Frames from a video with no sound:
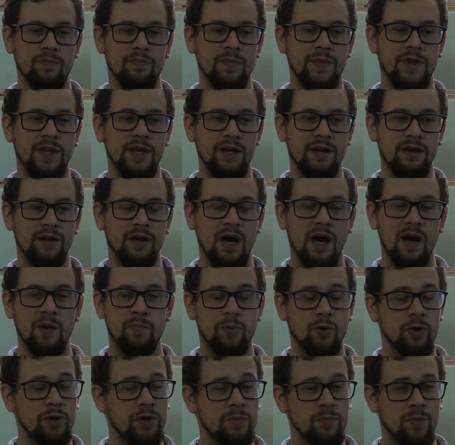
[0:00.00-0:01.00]
Then I
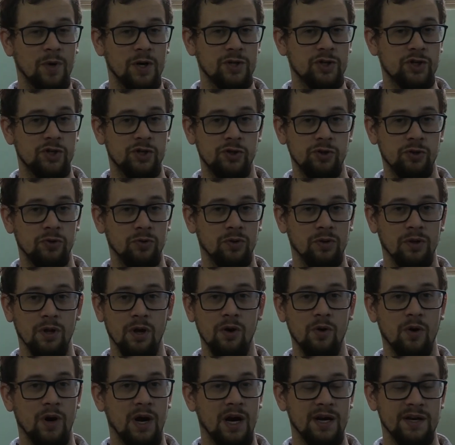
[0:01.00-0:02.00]
pretty much shoot
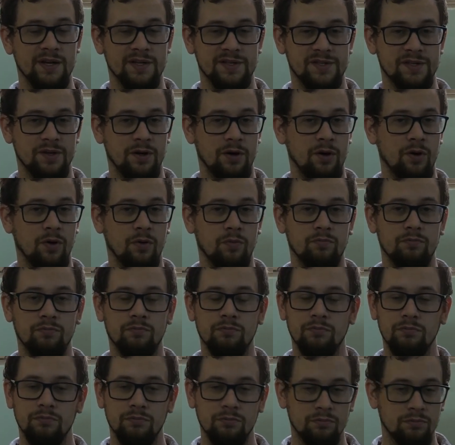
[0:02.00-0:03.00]
low ISO
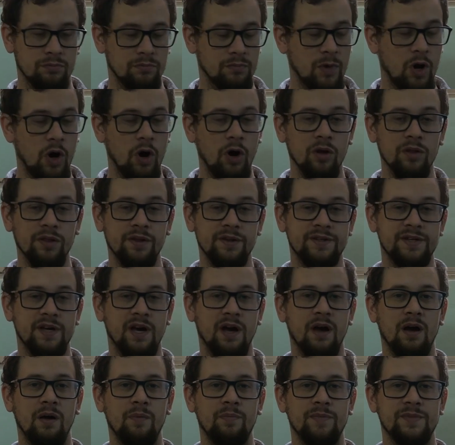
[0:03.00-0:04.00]
all the
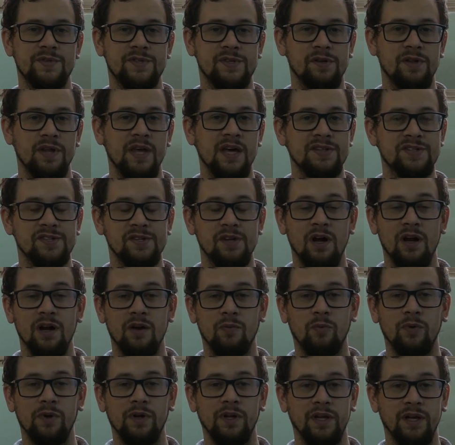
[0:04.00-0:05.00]
time, so that's not
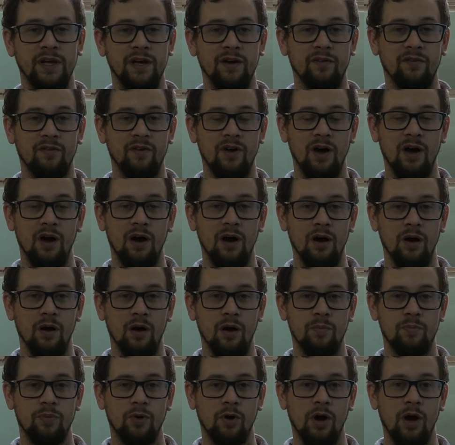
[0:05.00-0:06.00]
really a
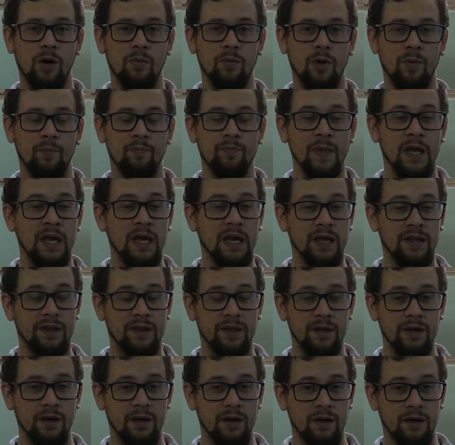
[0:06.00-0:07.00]
problem.
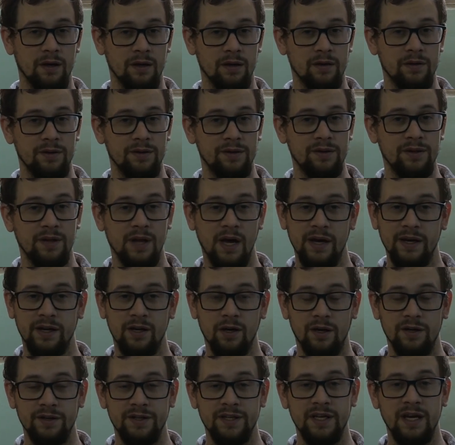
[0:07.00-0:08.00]
The
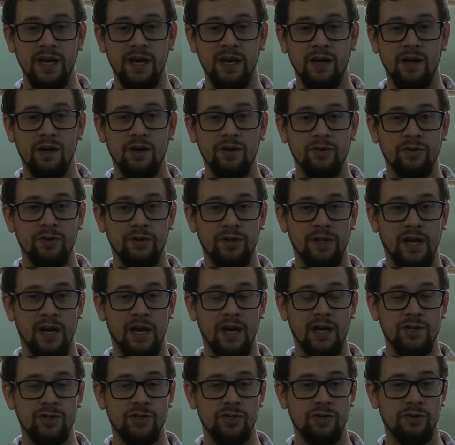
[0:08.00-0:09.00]
Nikon D800 that
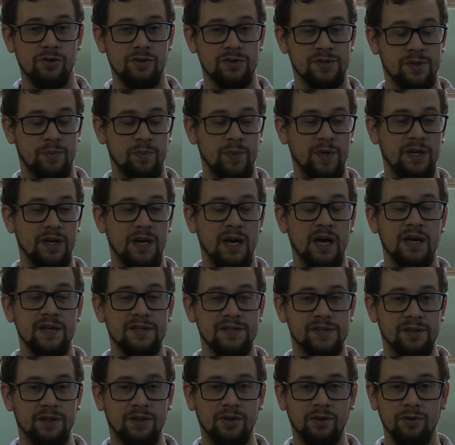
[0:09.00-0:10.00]
I chose, it
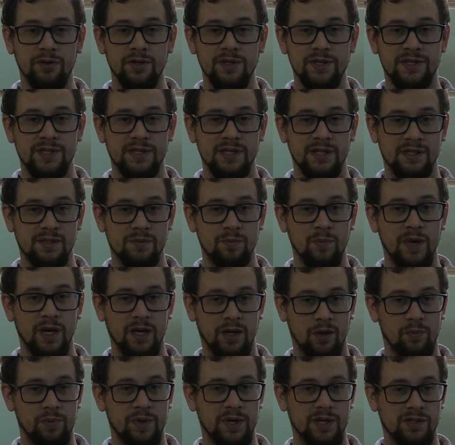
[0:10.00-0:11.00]
has a 36
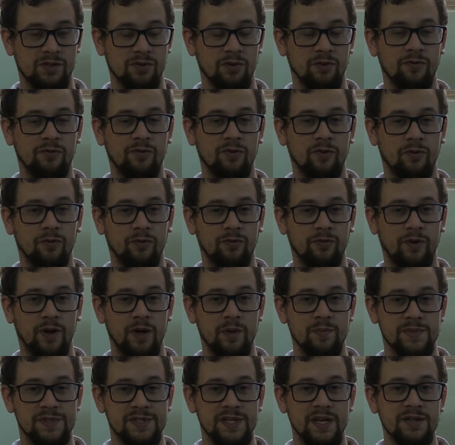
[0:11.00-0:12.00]
megapixel full
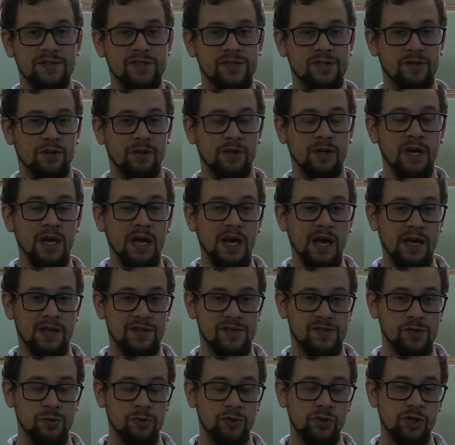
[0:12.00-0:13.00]
frame sensor, and
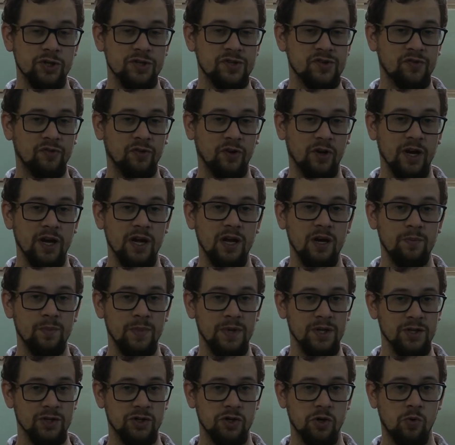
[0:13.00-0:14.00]
so just for
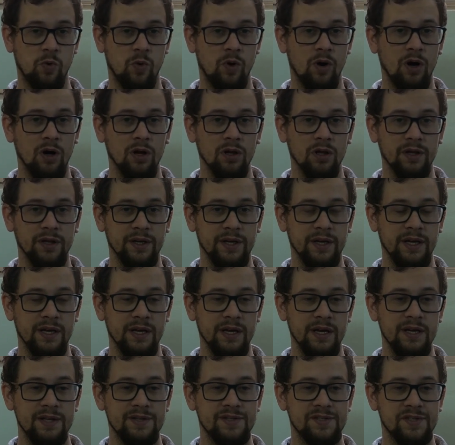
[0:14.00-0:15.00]
image quality,
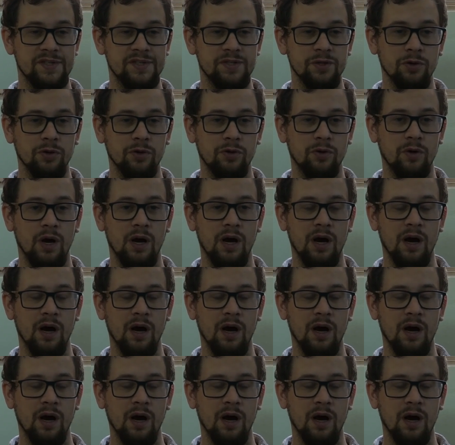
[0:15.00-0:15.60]
it's still